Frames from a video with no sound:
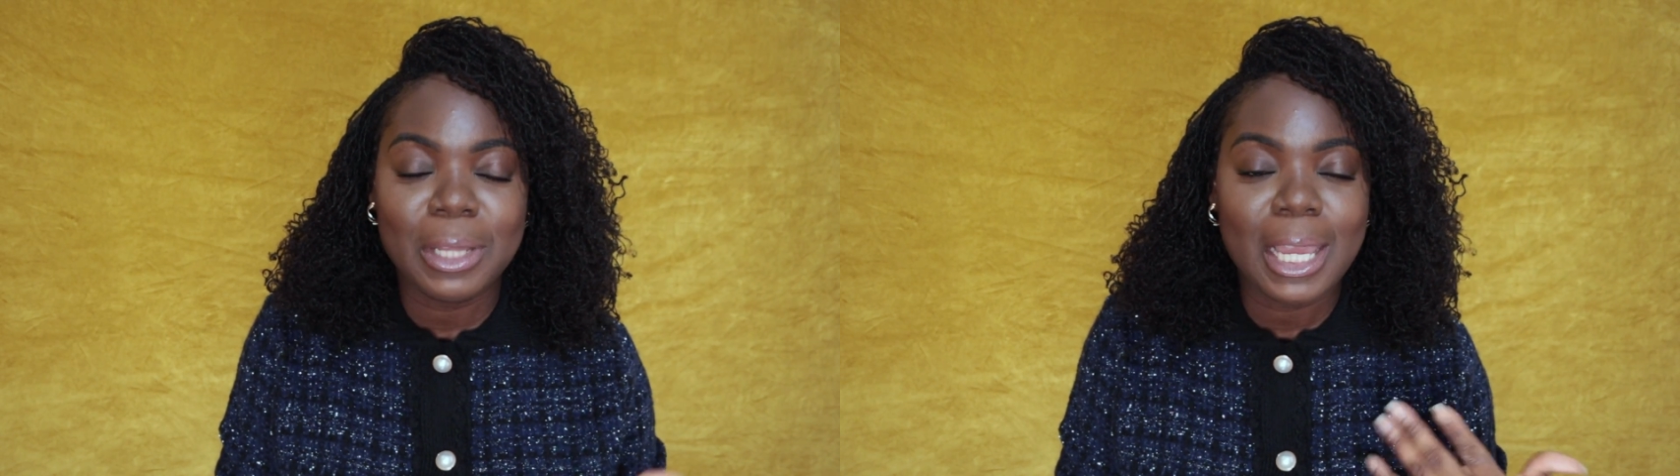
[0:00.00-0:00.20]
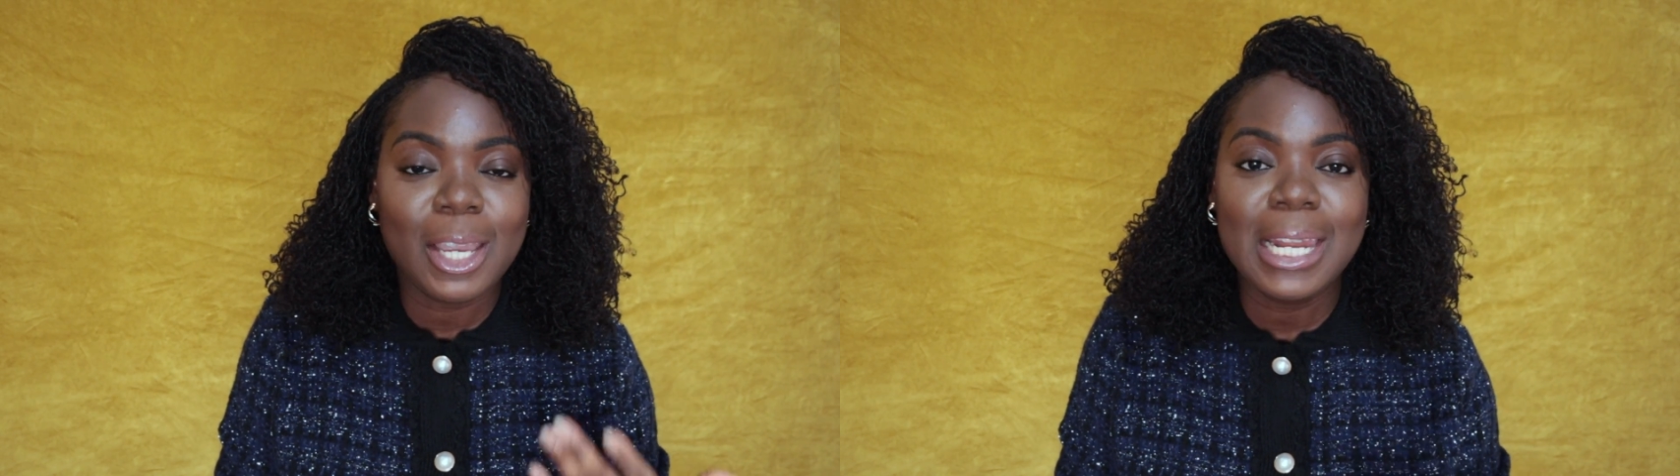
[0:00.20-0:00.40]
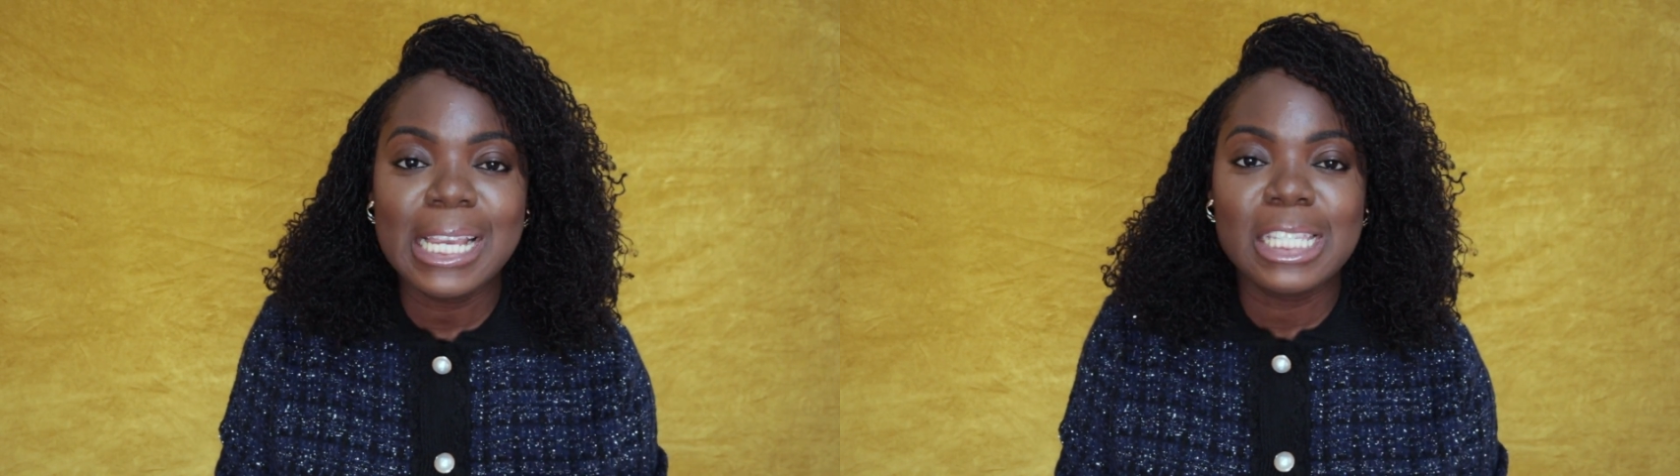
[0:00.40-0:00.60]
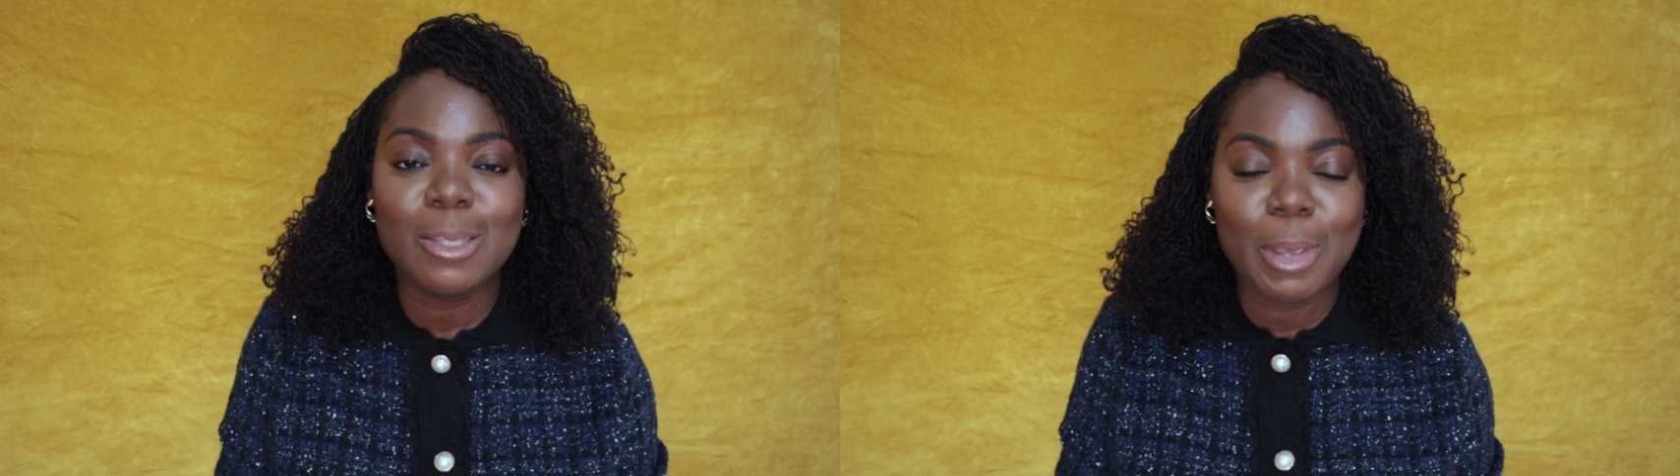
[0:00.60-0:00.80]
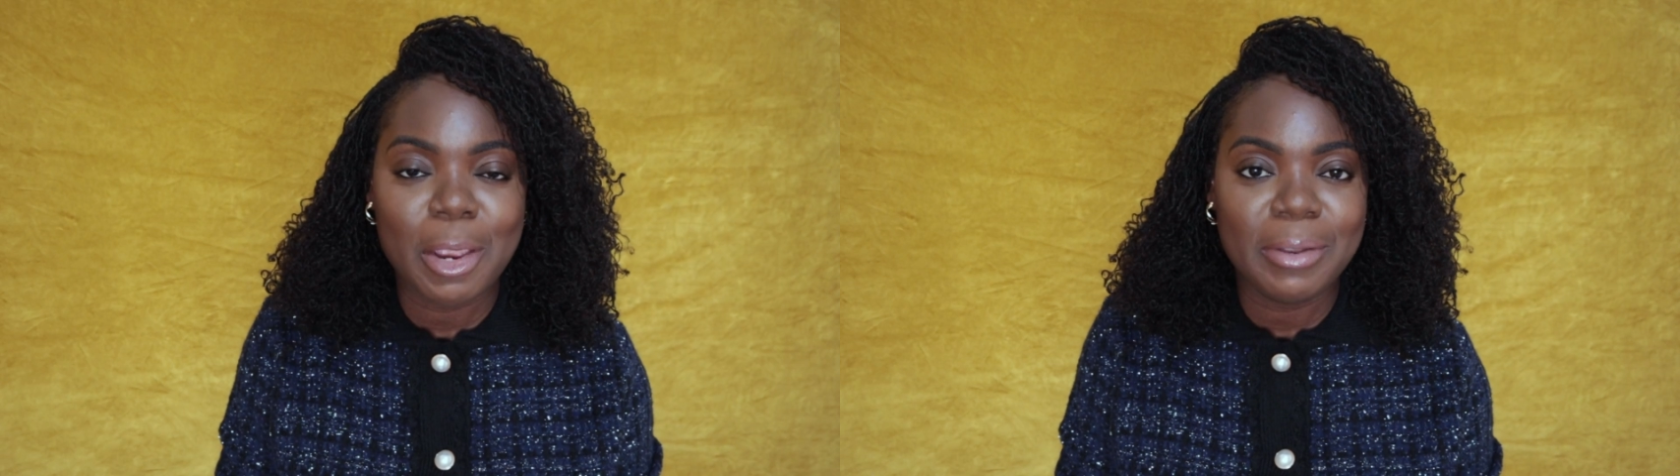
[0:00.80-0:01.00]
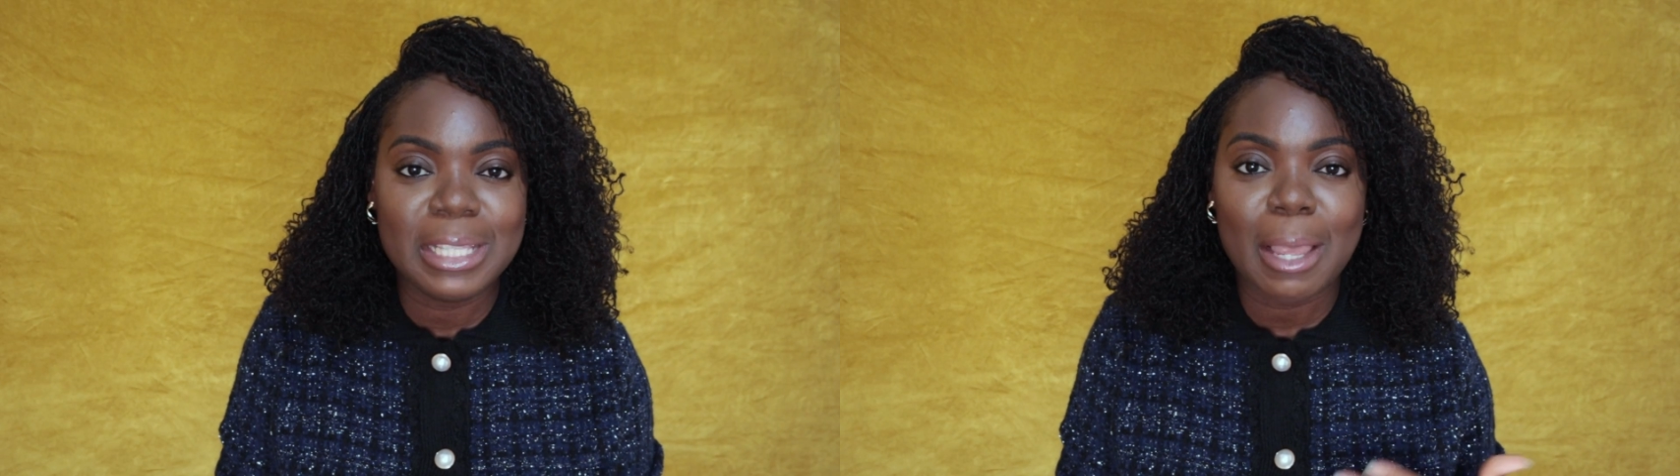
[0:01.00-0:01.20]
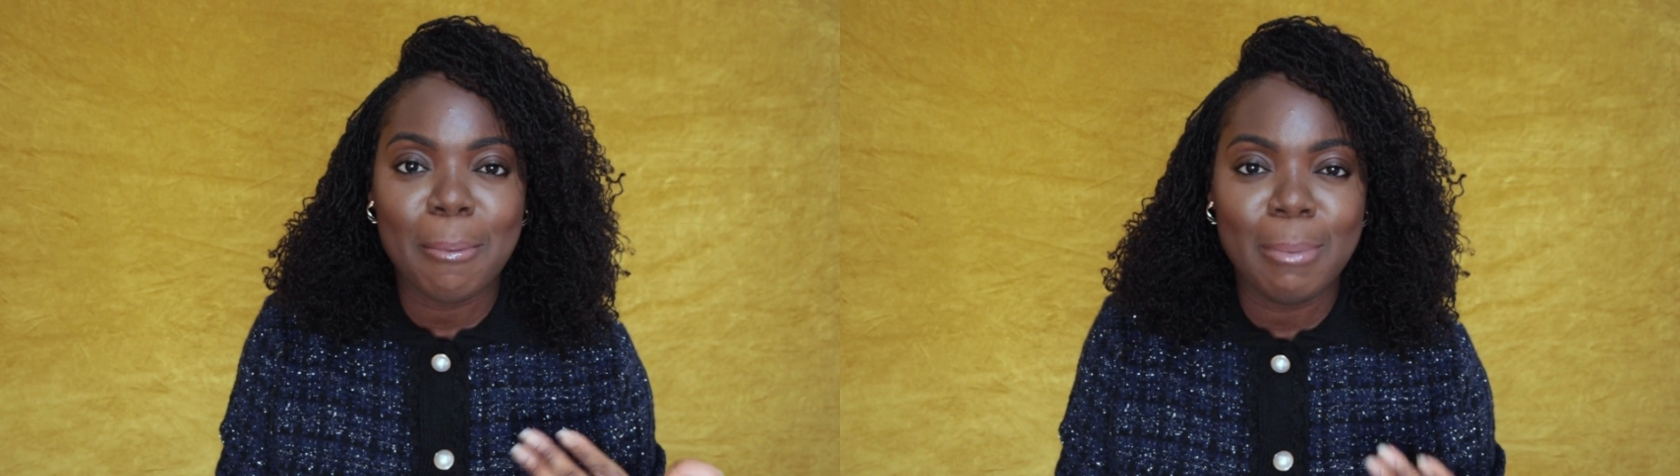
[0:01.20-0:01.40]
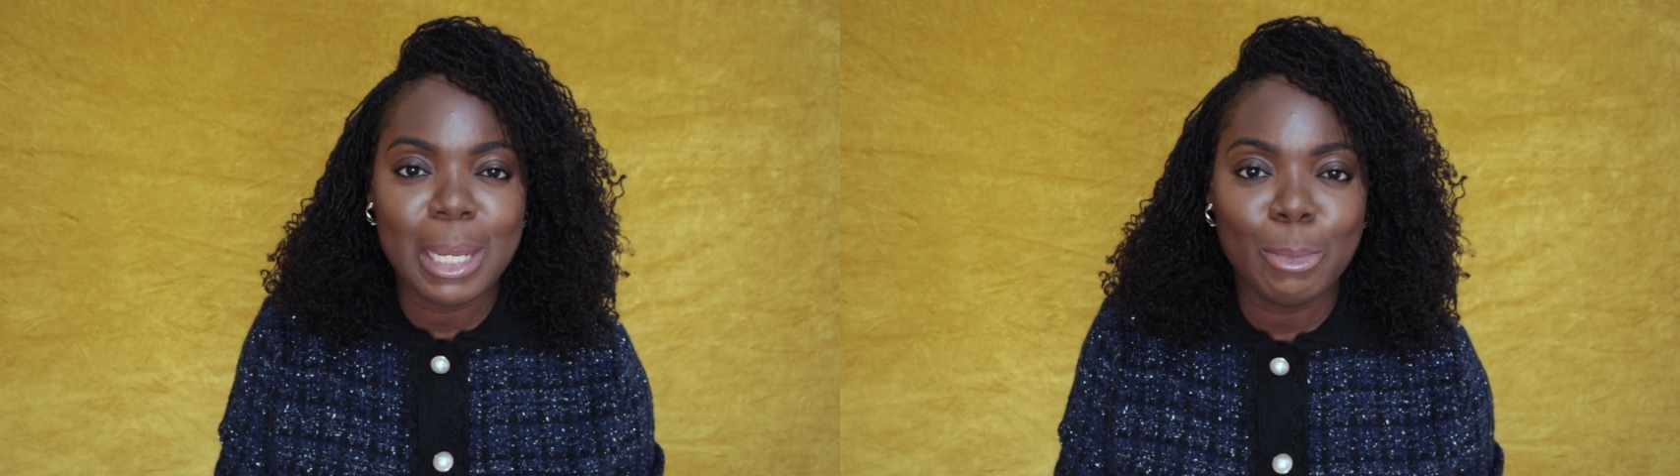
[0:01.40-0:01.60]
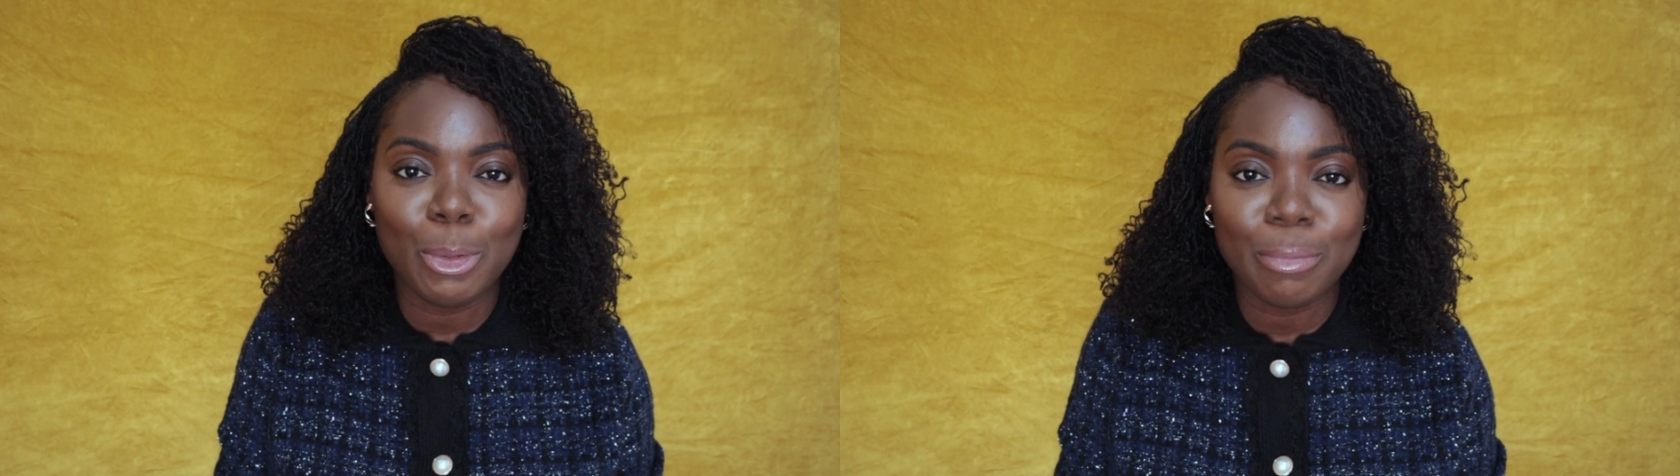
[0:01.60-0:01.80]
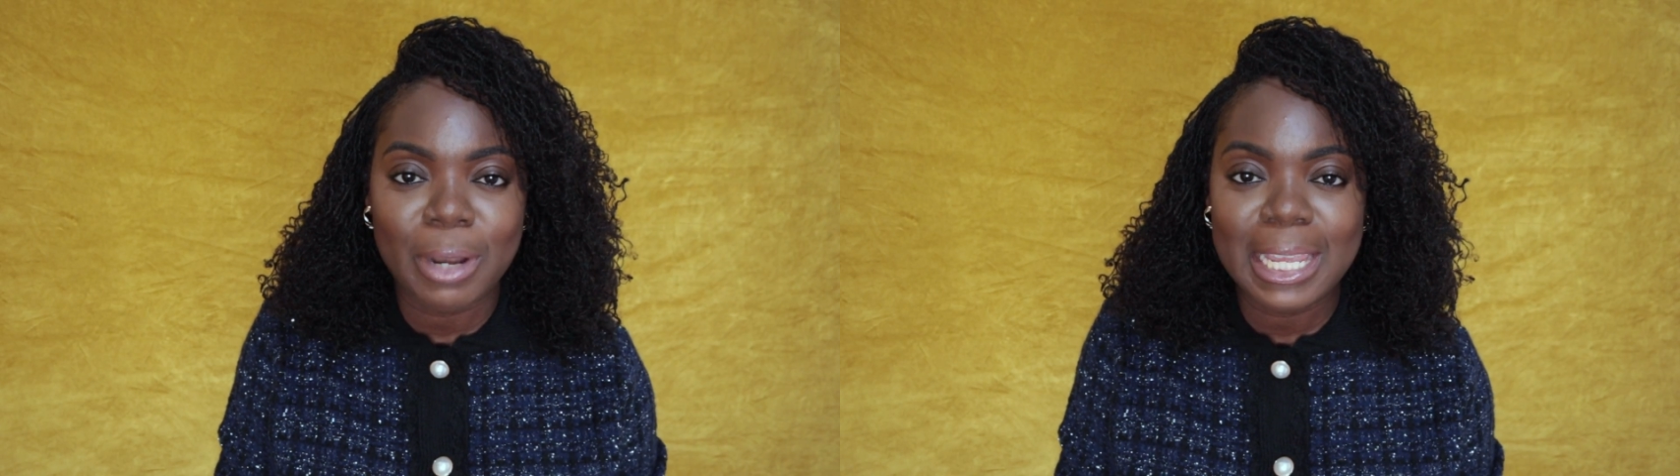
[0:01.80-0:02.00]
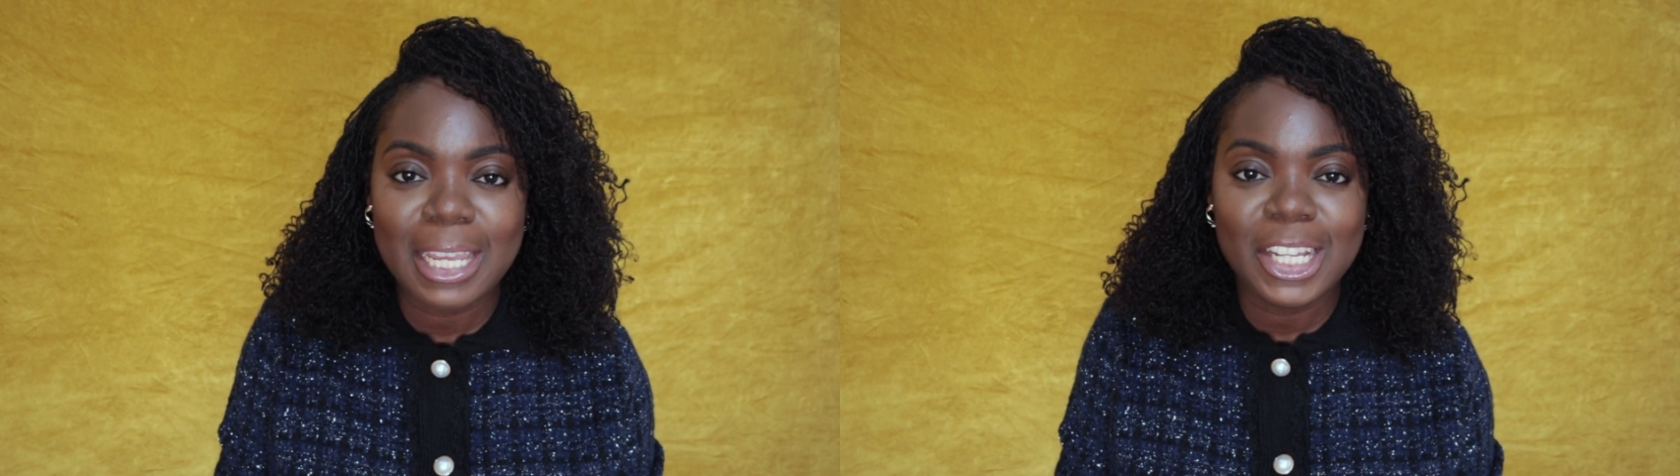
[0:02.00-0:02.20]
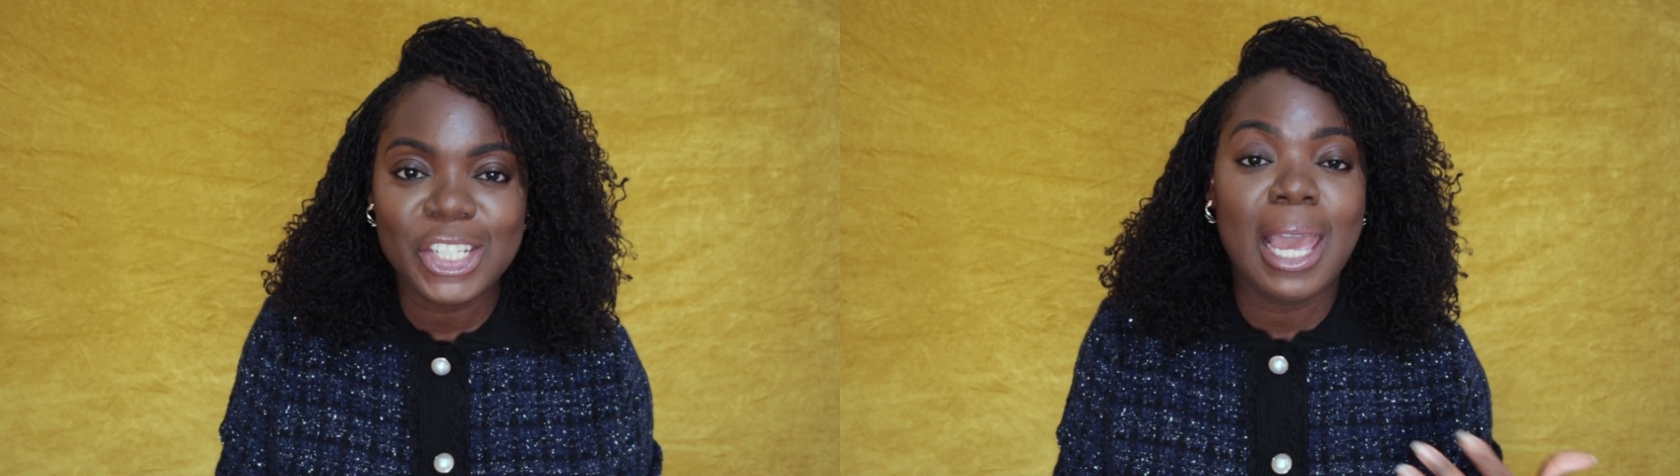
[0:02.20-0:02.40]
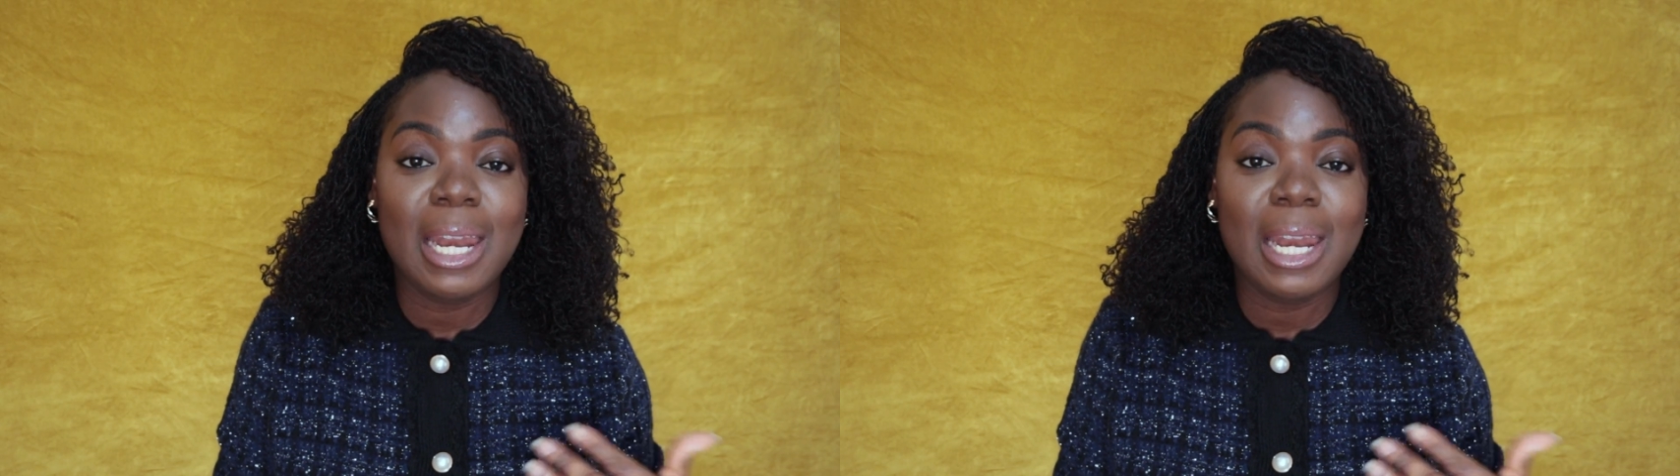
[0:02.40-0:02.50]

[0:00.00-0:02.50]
they're going to experience minimal breakage.